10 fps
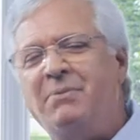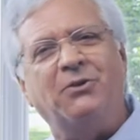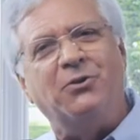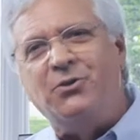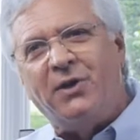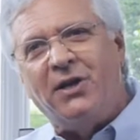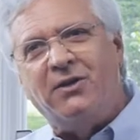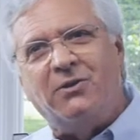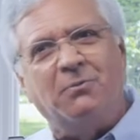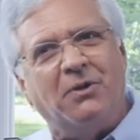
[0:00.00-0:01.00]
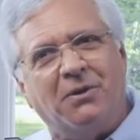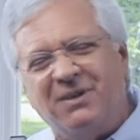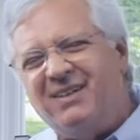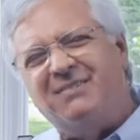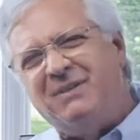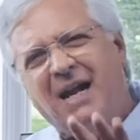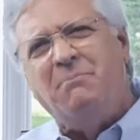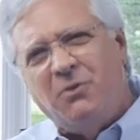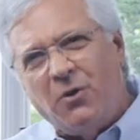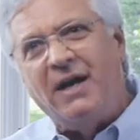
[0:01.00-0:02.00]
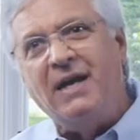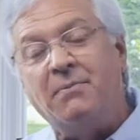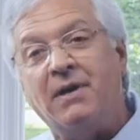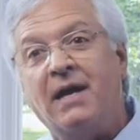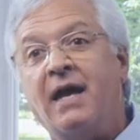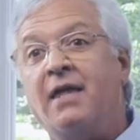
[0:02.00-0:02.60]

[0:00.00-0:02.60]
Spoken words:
maybe a little grayer, a little plump, you know, but I'm who I am.